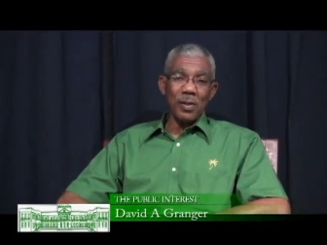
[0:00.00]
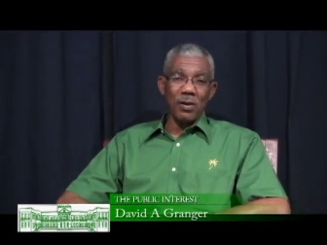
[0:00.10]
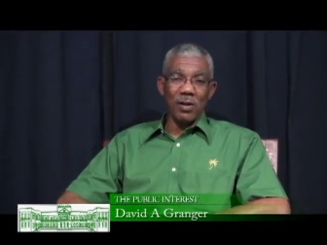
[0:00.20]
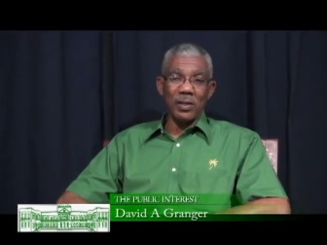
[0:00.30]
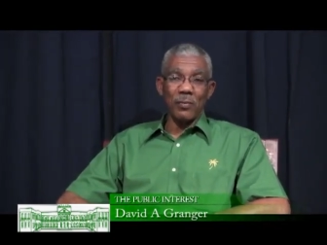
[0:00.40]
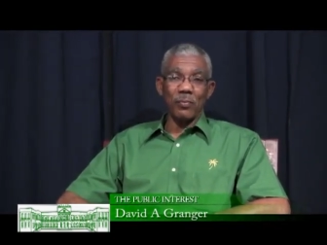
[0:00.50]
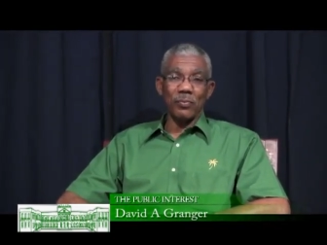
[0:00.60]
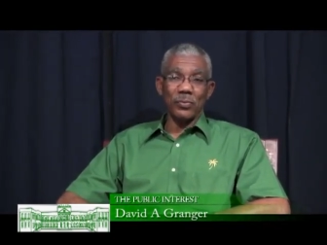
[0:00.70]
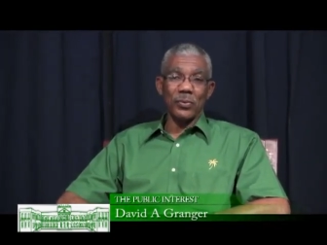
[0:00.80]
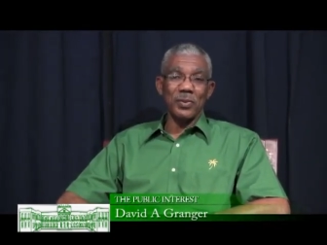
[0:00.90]
call
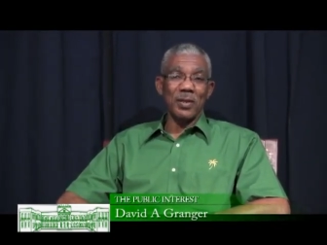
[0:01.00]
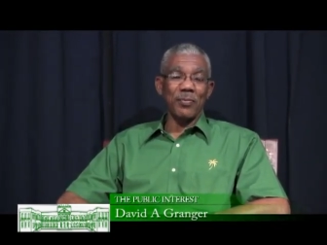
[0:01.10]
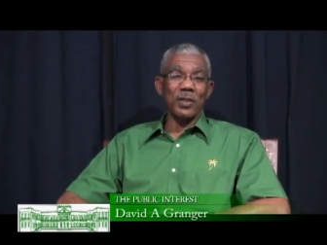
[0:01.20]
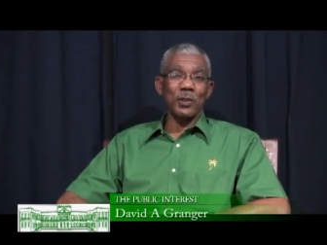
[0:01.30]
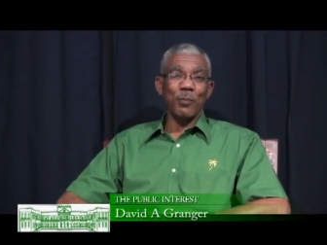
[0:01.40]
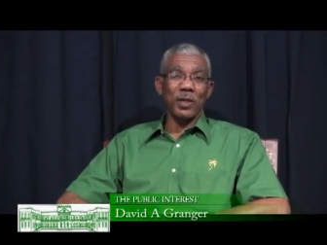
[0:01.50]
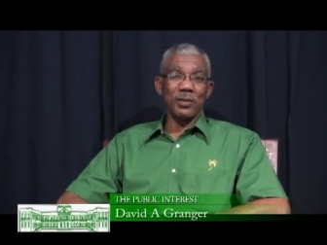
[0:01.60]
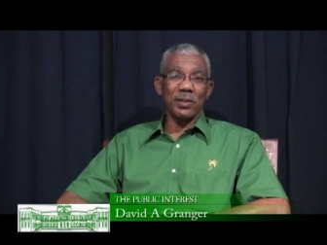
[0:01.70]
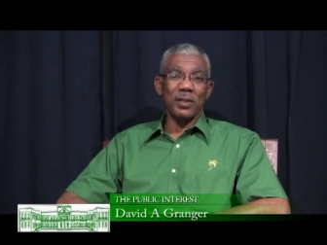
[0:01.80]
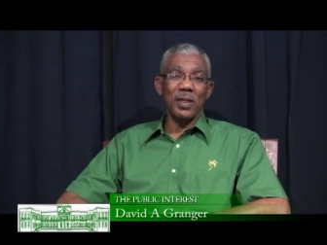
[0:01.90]
them, do something
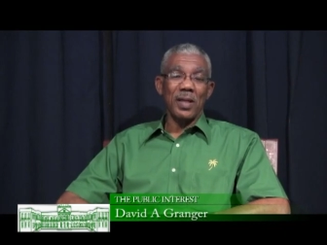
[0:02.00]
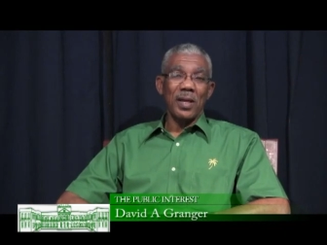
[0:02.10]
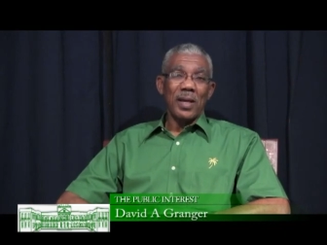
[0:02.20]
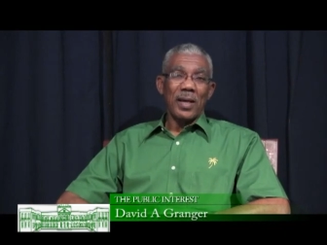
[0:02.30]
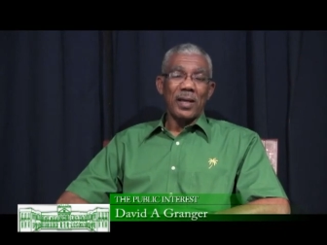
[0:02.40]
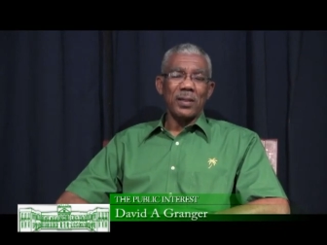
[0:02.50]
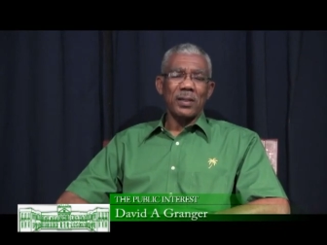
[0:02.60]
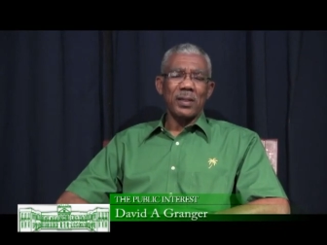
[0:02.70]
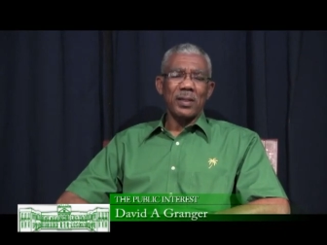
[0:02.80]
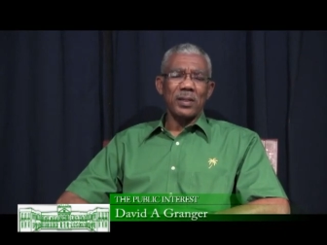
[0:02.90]
special
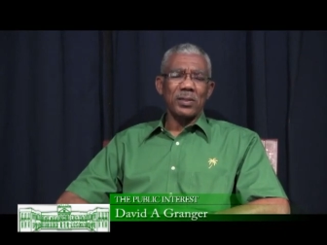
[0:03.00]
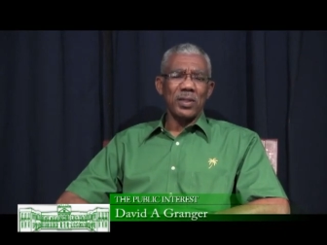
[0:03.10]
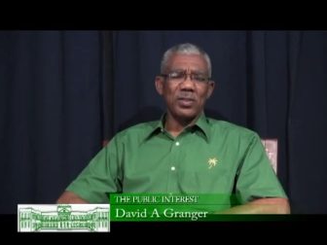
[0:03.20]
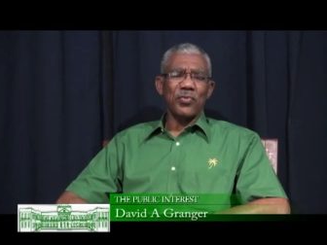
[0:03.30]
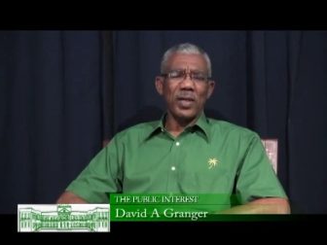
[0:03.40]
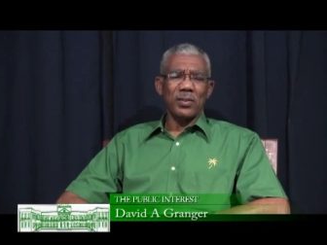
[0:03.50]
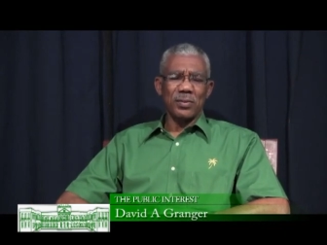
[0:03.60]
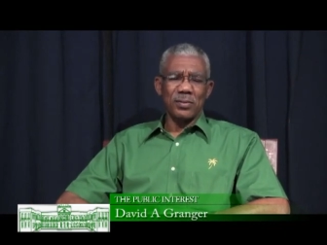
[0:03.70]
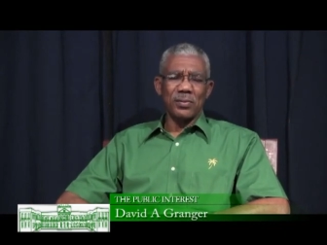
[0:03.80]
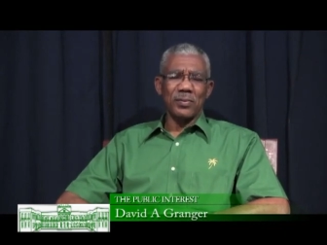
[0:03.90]
and just try
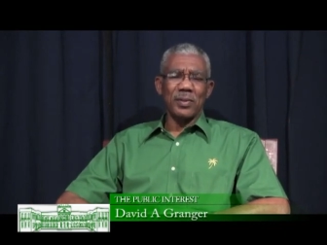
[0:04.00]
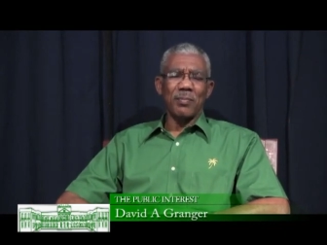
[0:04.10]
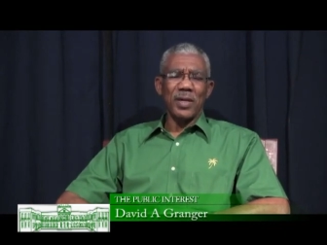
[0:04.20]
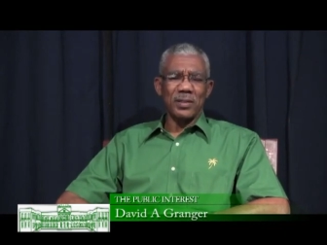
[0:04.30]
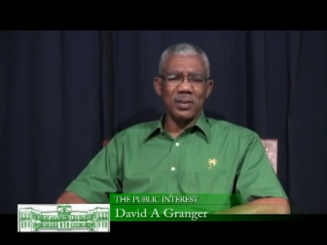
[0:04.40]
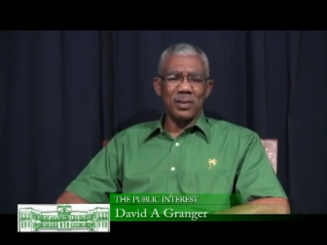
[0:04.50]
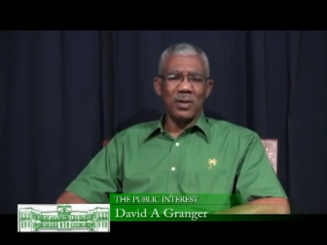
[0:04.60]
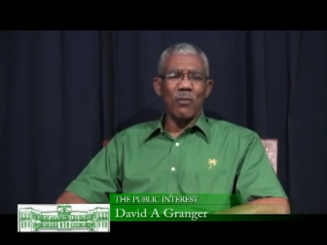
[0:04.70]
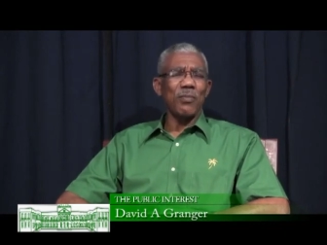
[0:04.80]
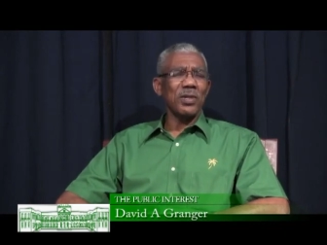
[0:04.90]
to imagine
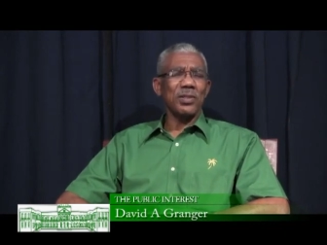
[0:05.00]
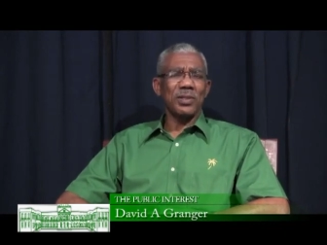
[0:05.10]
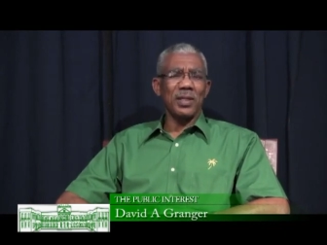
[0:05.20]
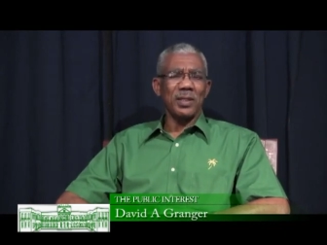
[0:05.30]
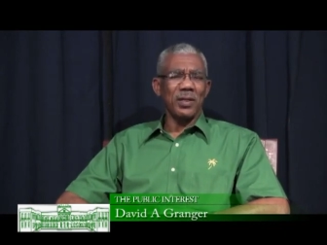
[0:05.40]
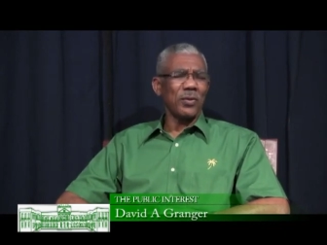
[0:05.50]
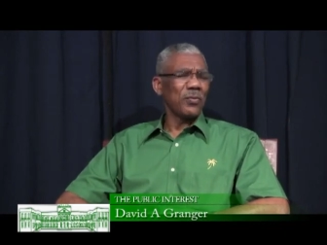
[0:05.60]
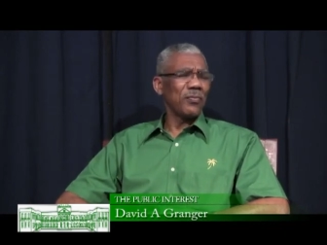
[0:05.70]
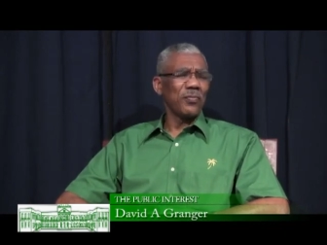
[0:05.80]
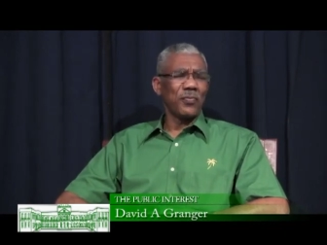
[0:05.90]
how much they
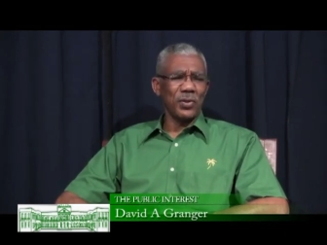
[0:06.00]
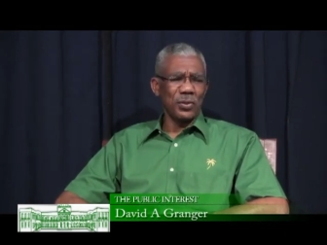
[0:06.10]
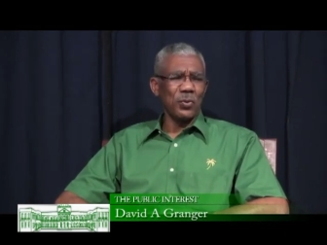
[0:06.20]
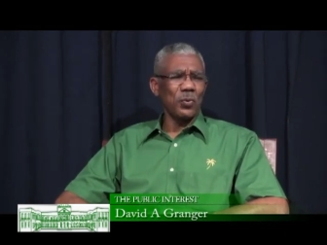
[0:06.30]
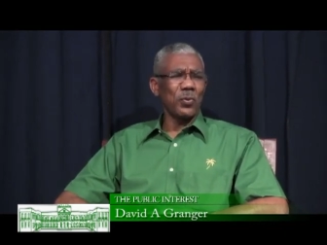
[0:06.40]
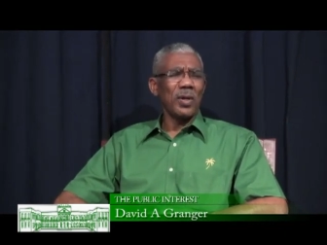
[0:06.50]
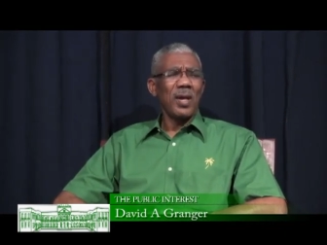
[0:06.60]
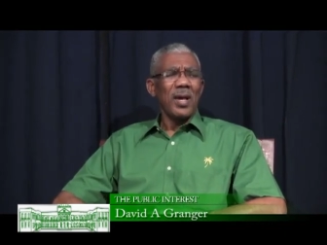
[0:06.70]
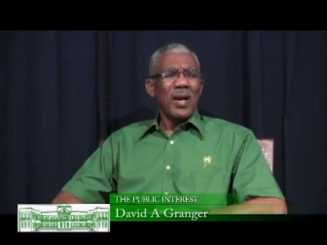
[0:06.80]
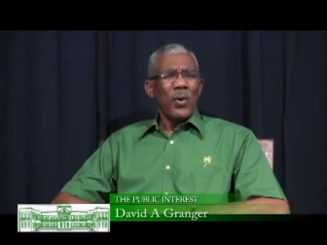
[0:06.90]
did for you.
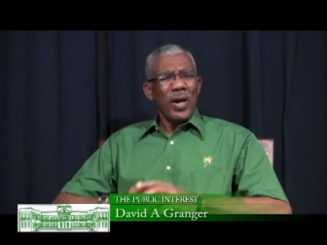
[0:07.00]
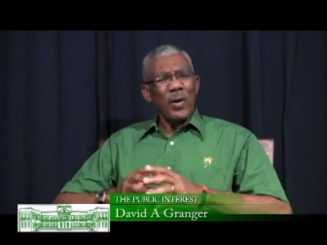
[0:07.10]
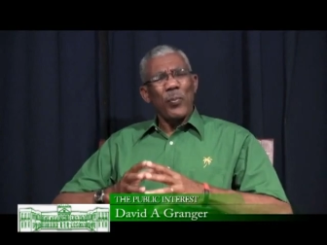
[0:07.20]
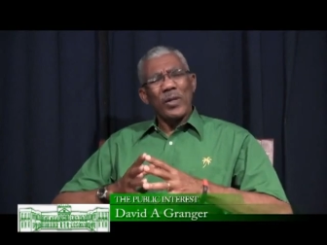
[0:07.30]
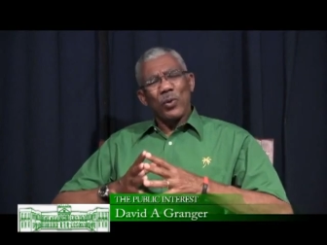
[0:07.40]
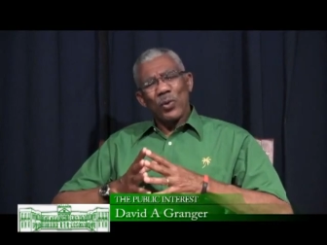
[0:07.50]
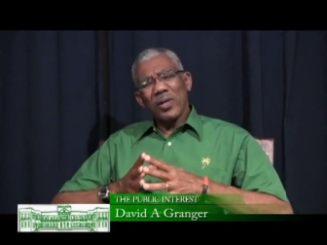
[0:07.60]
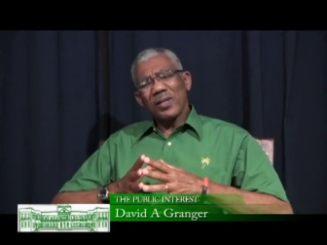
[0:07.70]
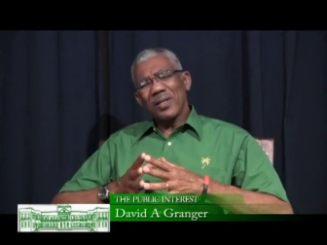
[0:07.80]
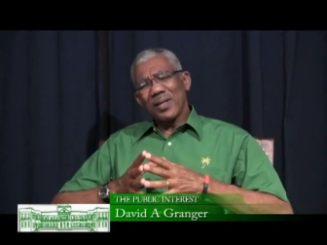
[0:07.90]
When you
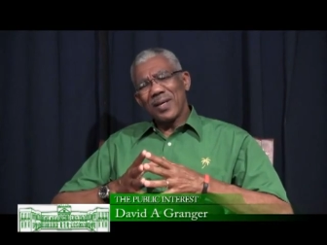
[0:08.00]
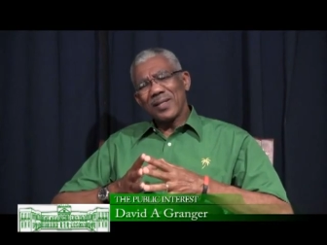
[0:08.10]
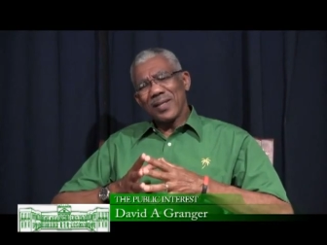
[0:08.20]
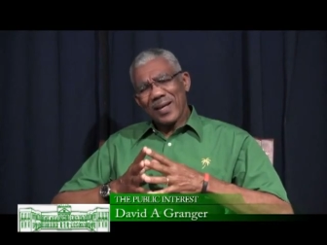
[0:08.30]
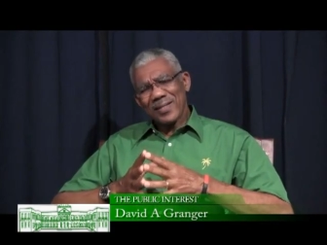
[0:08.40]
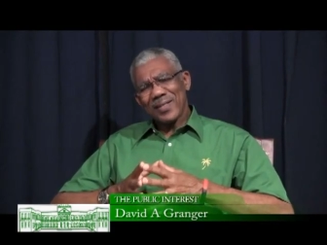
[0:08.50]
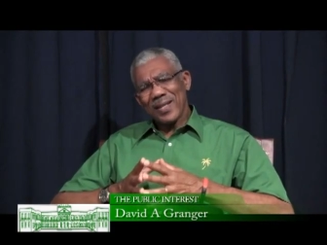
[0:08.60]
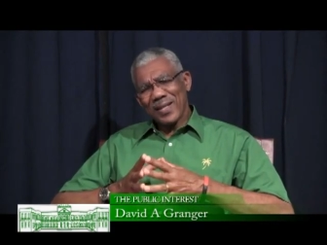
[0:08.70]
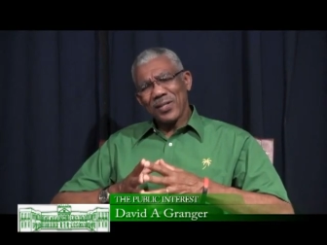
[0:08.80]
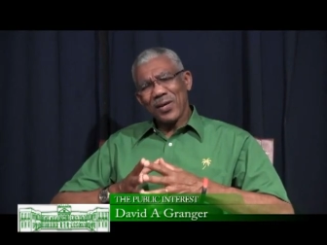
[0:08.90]
look at, the,
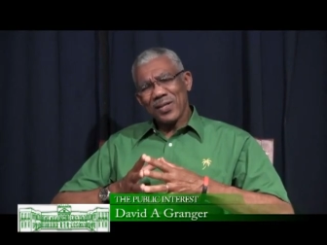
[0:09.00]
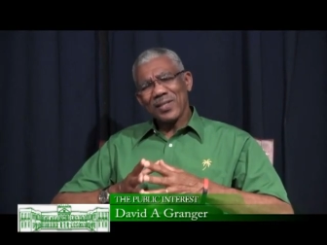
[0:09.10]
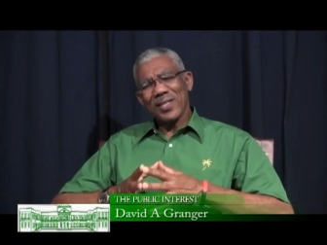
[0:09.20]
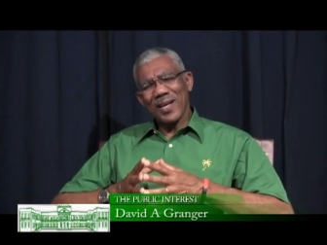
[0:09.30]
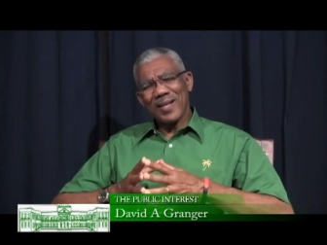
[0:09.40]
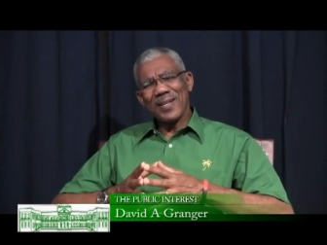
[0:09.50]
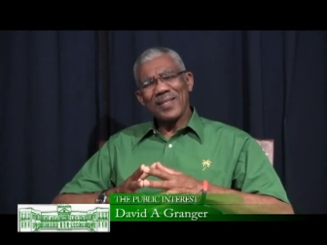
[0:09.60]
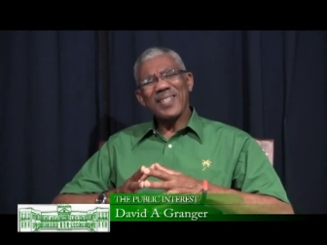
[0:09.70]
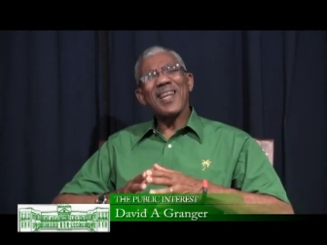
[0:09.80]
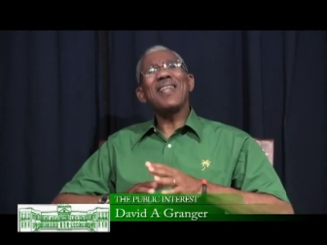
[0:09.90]
at a young
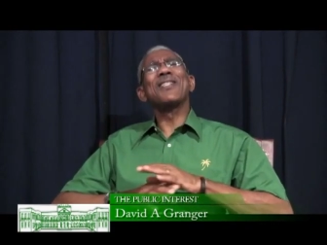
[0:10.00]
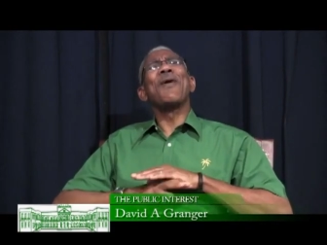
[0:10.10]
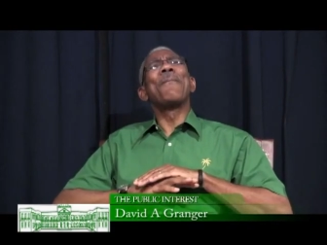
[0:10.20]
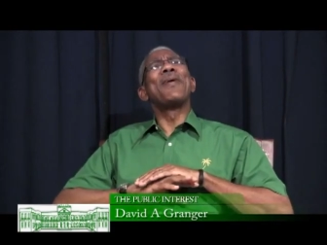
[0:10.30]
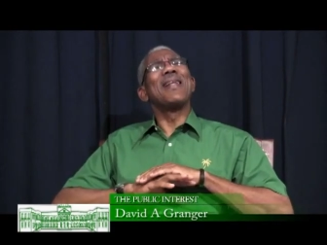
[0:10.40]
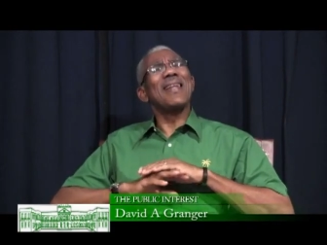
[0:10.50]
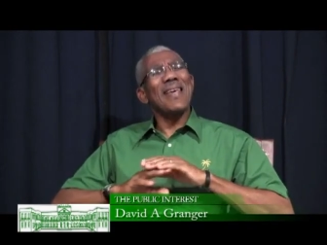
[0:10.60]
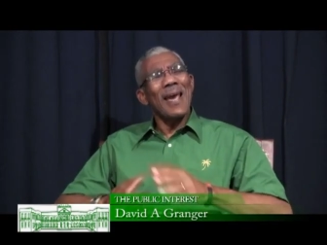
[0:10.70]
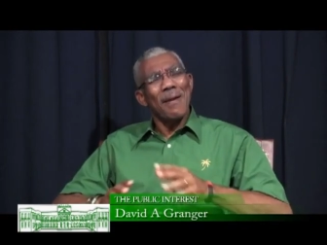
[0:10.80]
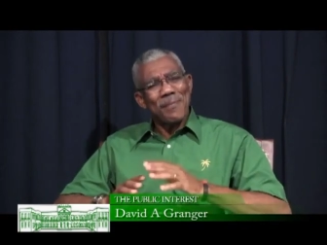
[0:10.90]
child, the child is
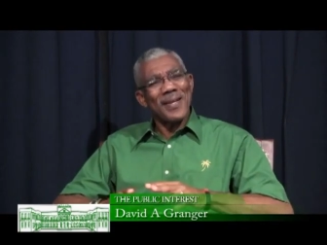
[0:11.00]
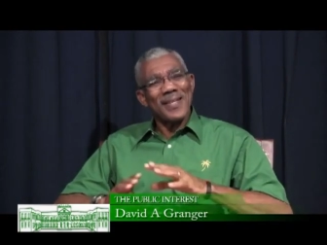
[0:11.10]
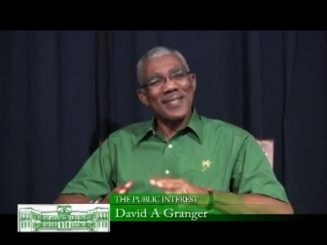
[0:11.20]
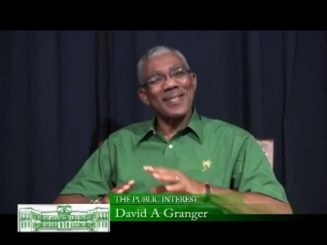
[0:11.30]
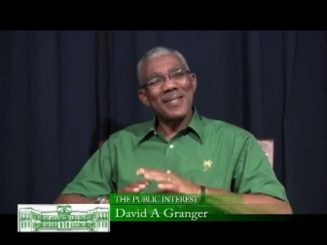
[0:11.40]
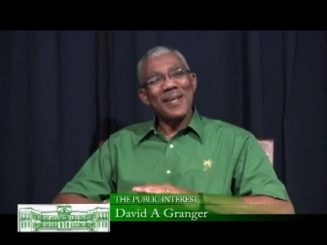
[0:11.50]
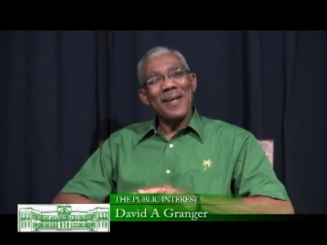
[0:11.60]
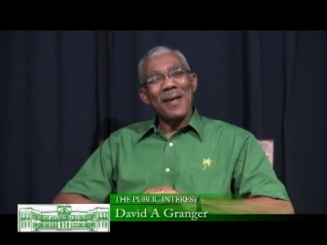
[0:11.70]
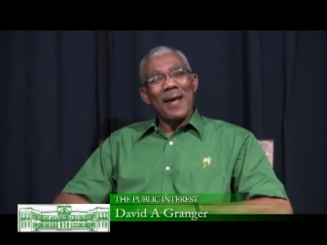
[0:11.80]
completely helpless.